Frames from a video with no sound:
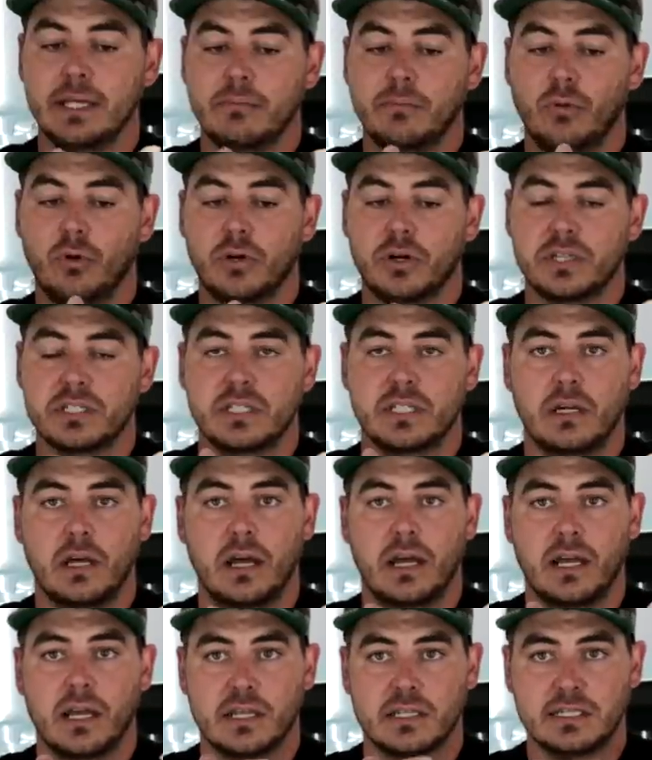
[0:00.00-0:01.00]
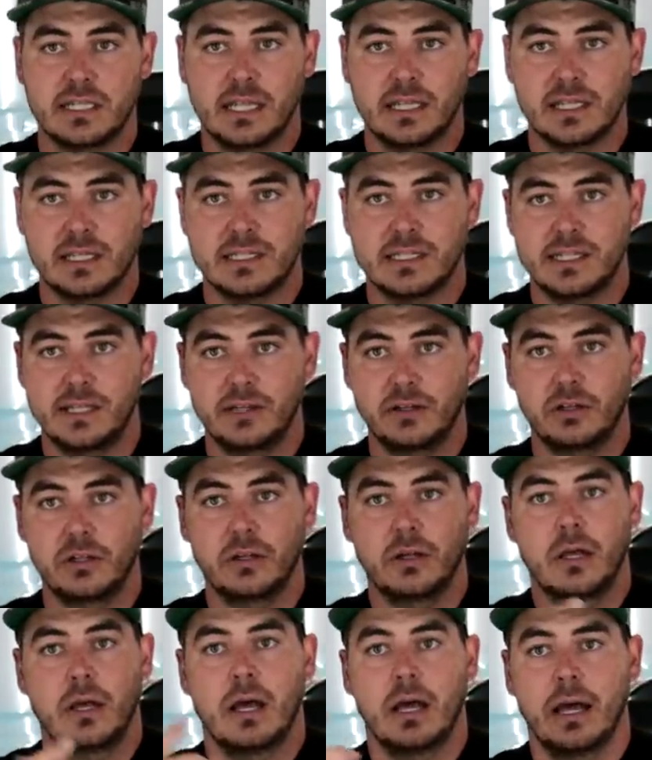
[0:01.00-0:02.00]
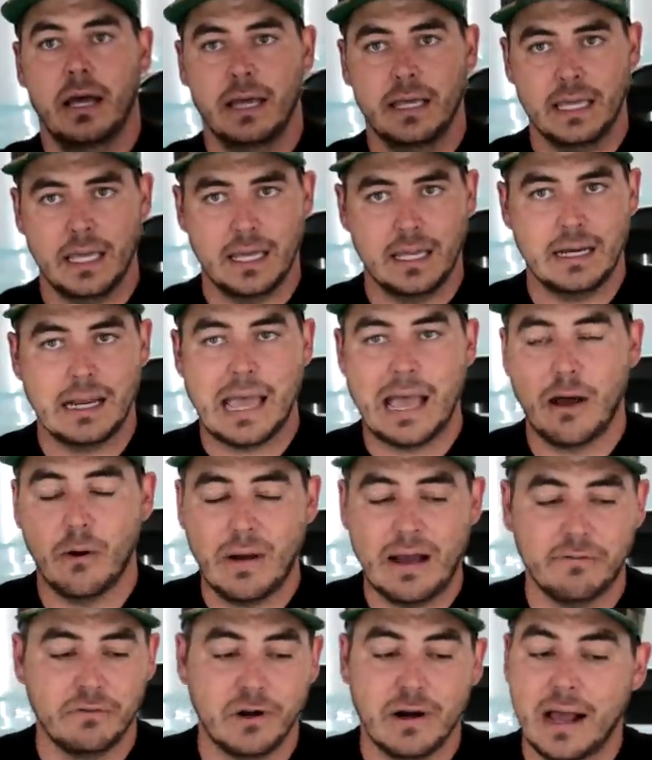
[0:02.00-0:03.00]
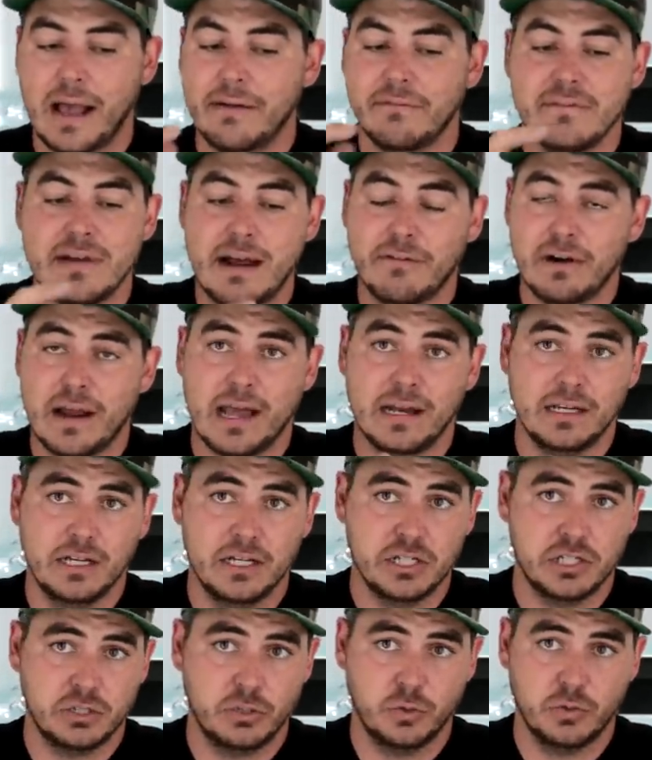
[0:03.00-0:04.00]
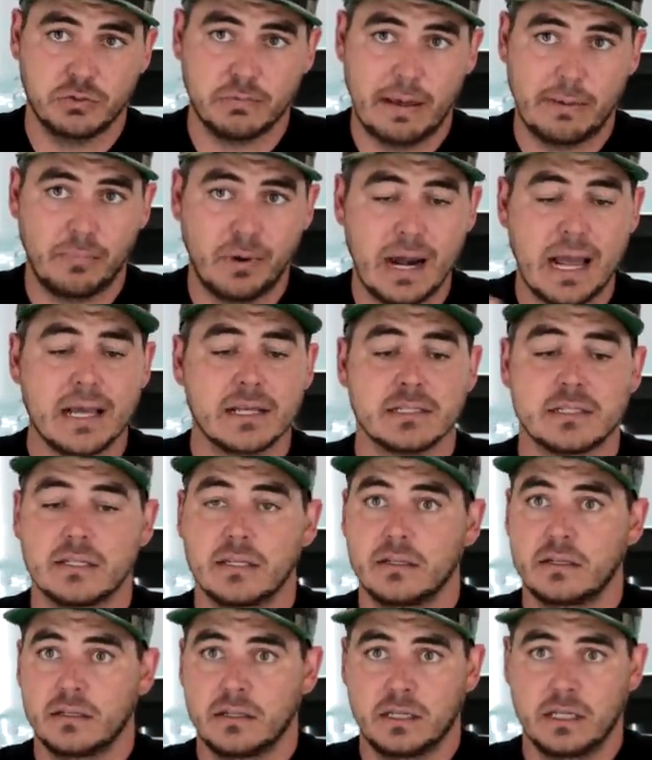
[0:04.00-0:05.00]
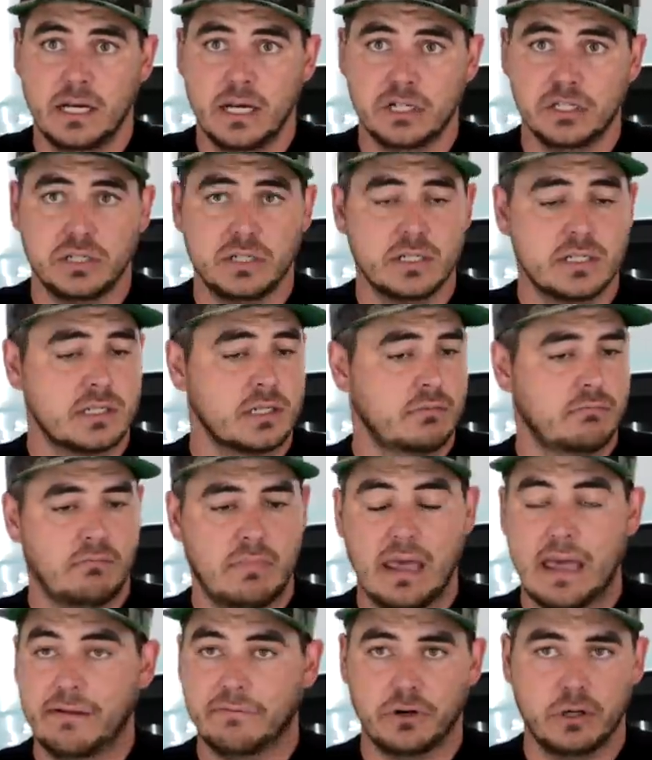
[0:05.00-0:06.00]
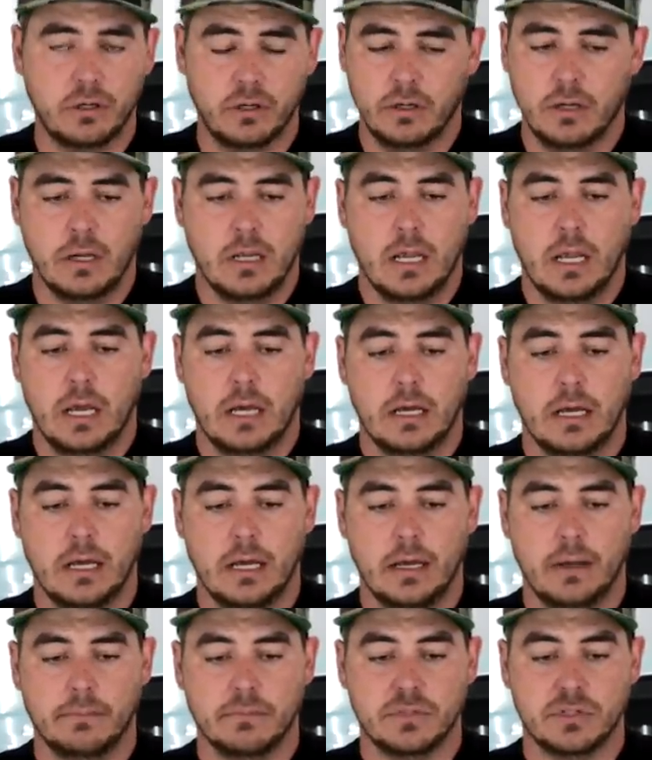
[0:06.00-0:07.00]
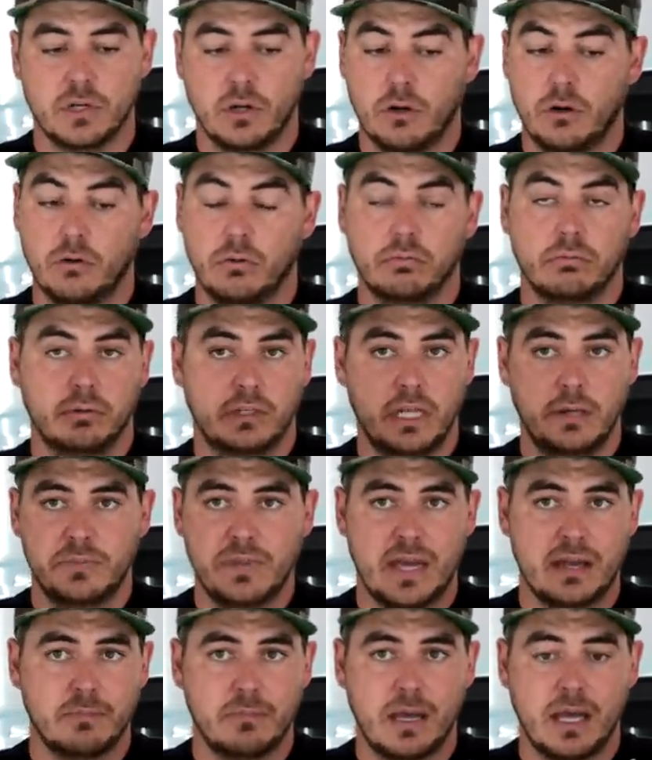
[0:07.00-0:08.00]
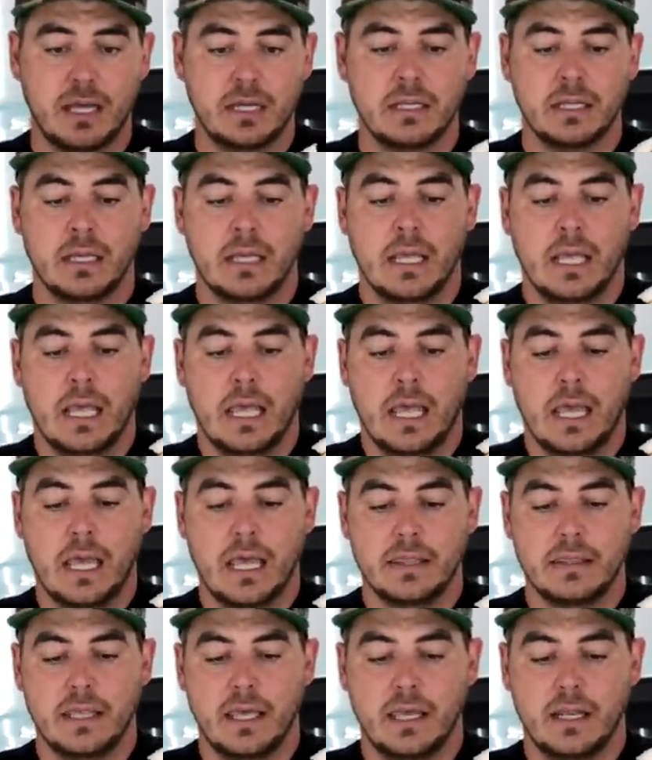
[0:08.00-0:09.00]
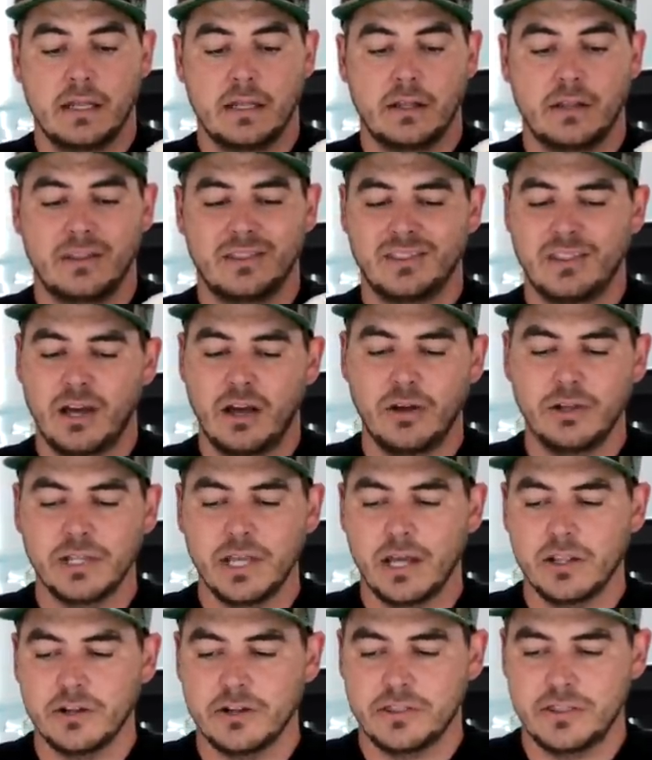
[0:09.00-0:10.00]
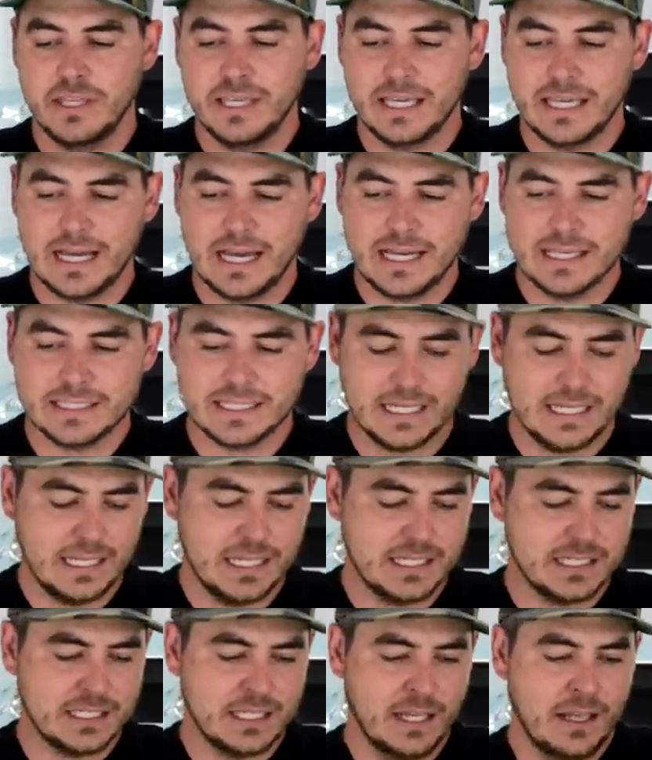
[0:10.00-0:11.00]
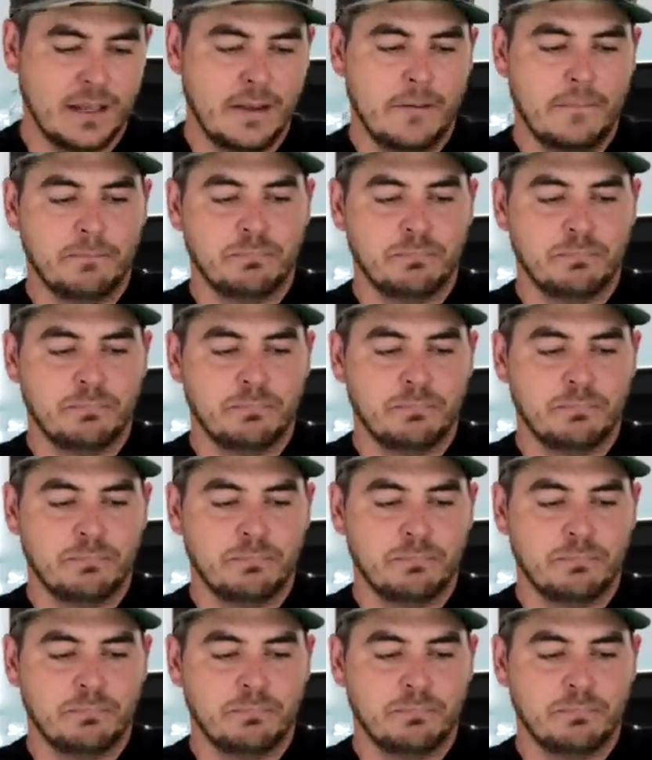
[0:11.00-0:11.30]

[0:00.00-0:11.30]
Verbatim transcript: get more uh, stainless steel. Again, however, I've never had an issue with my brass connections ever. Um, so keep that in mind. And then the only other thing, guys, is